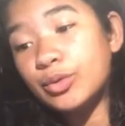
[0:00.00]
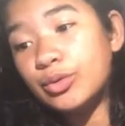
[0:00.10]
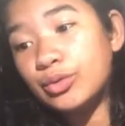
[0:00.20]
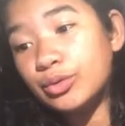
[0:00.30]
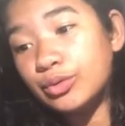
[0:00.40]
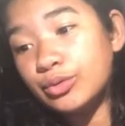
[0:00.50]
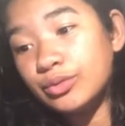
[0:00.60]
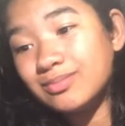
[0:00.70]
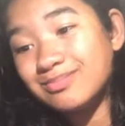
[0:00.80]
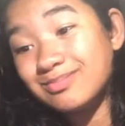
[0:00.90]
Ooh,
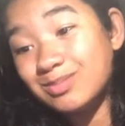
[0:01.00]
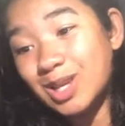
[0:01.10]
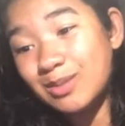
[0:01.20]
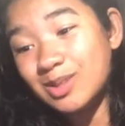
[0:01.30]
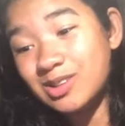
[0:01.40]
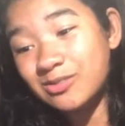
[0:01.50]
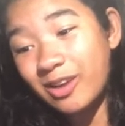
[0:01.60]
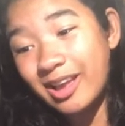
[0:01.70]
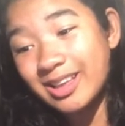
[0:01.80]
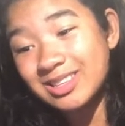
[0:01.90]
give me the
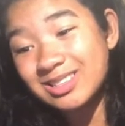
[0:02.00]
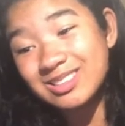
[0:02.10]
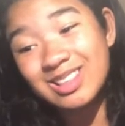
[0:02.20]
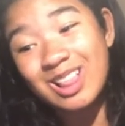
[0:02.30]
fries.